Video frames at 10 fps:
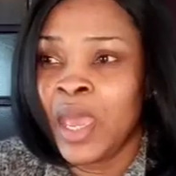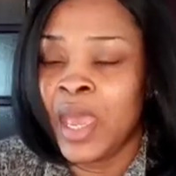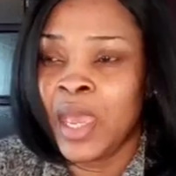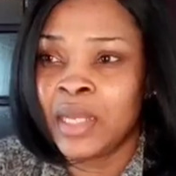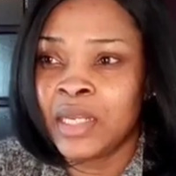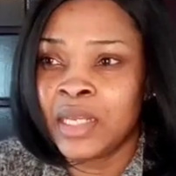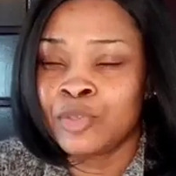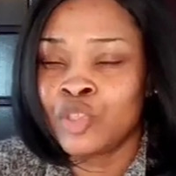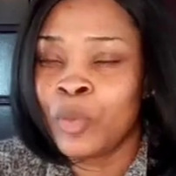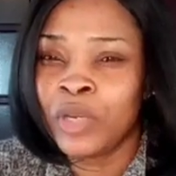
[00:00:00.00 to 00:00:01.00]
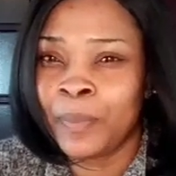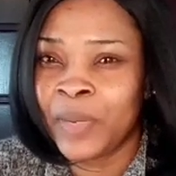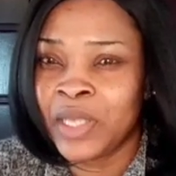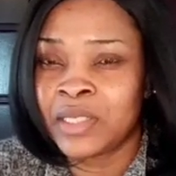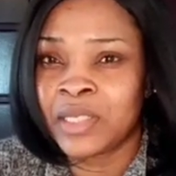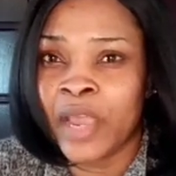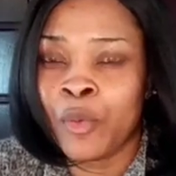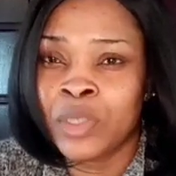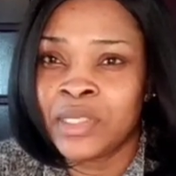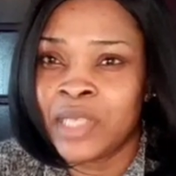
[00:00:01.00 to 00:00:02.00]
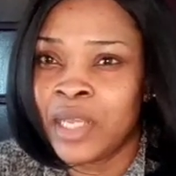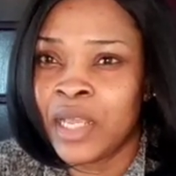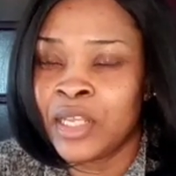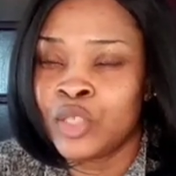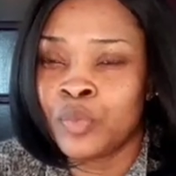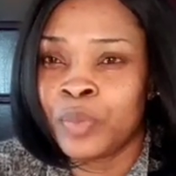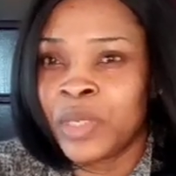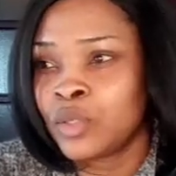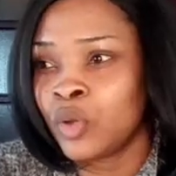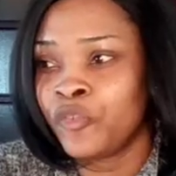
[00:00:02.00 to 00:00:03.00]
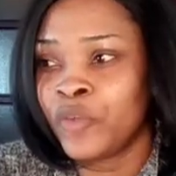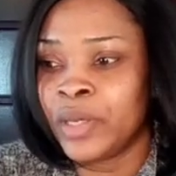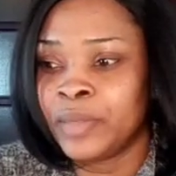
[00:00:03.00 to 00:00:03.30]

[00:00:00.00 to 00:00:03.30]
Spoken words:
And then some other places I wanted a little bit of